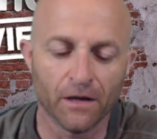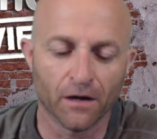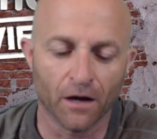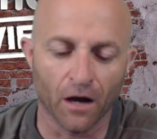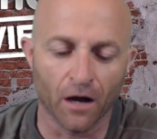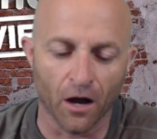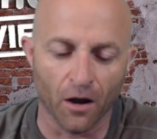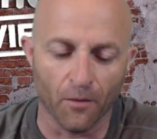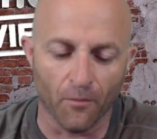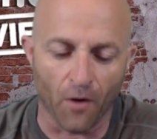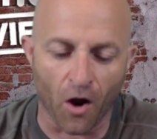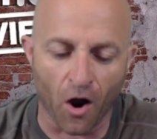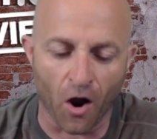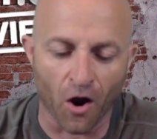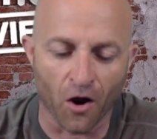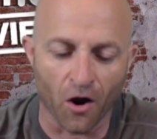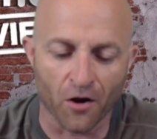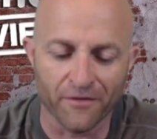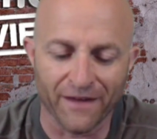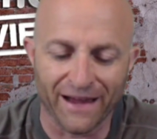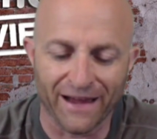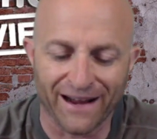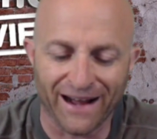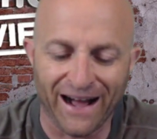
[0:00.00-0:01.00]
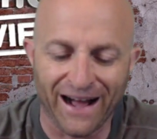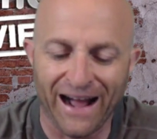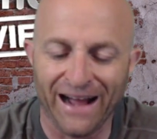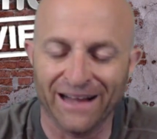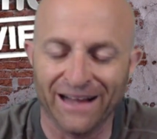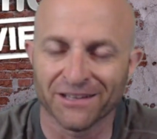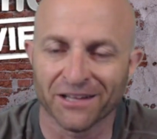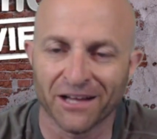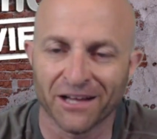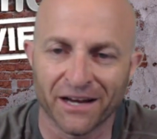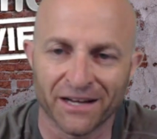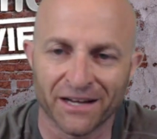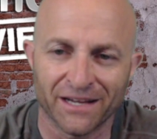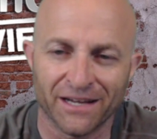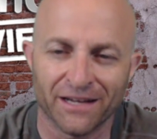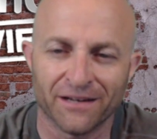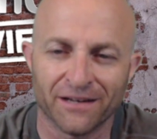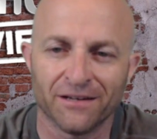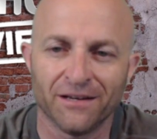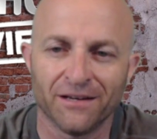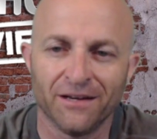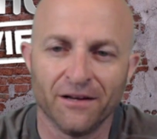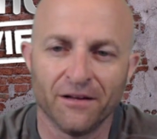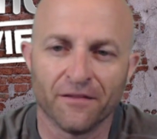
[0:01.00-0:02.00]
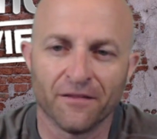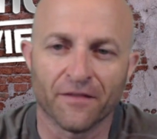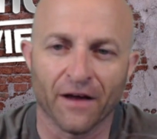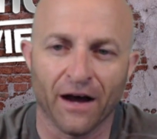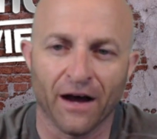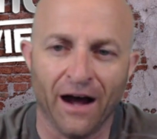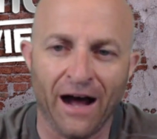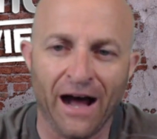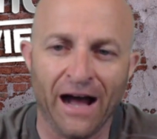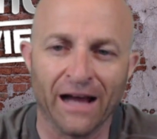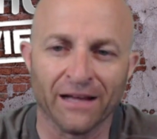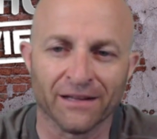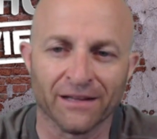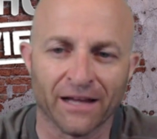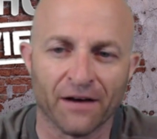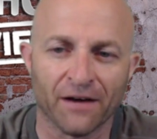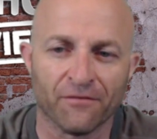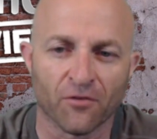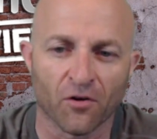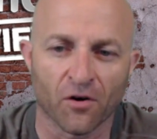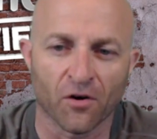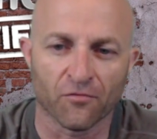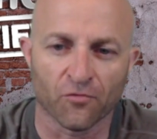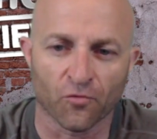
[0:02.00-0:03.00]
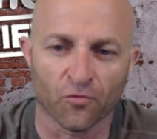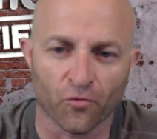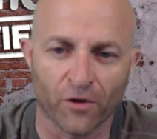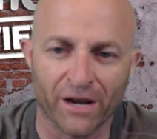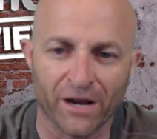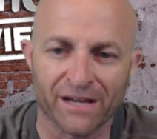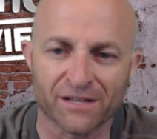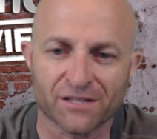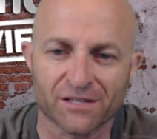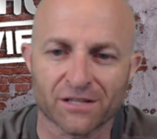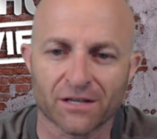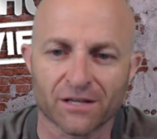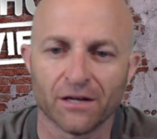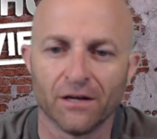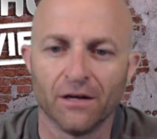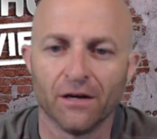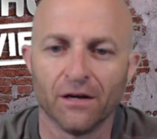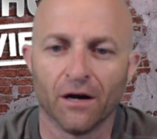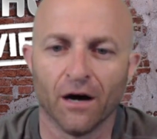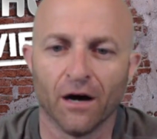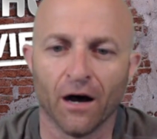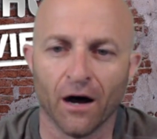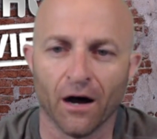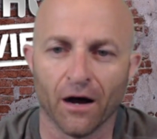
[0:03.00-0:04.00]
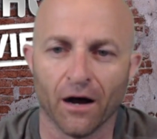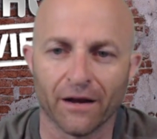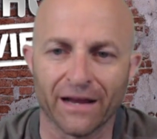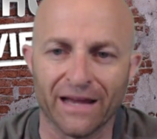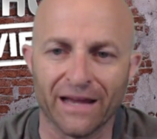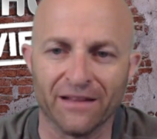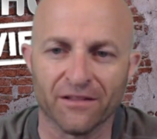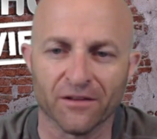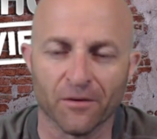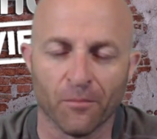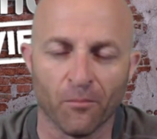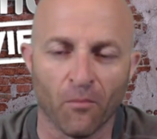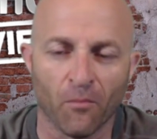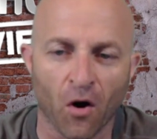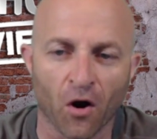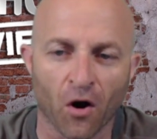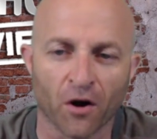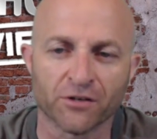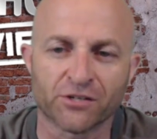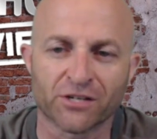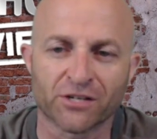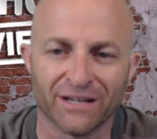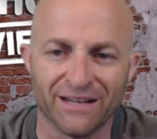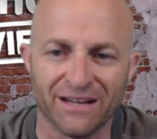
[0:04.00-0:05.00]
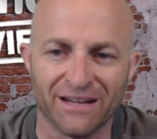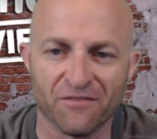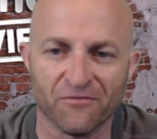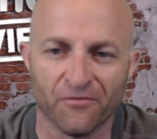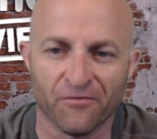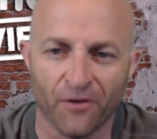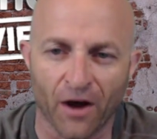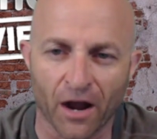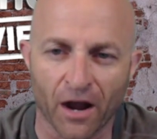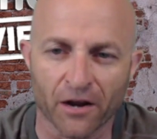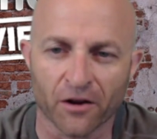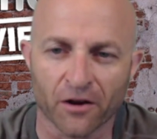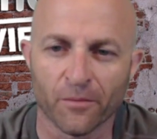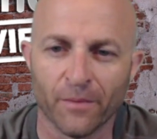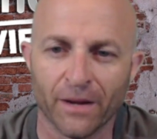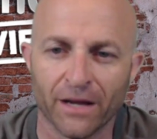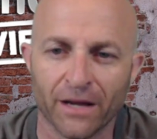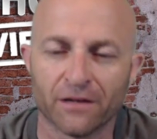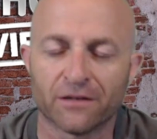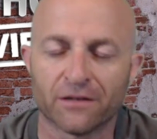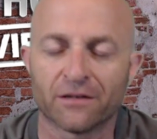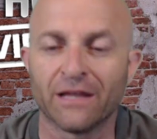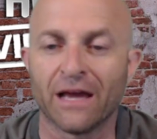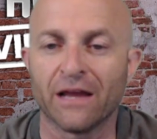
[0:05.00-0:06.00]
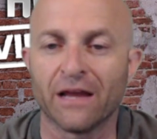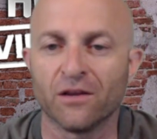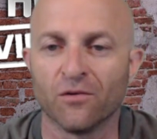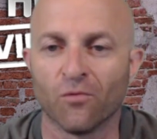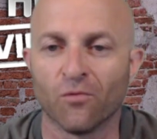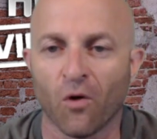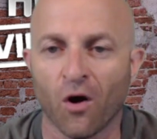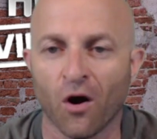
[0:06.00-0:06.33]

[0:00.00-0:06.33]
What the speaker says: Are they highlighting the high level of risk in the margin environment that you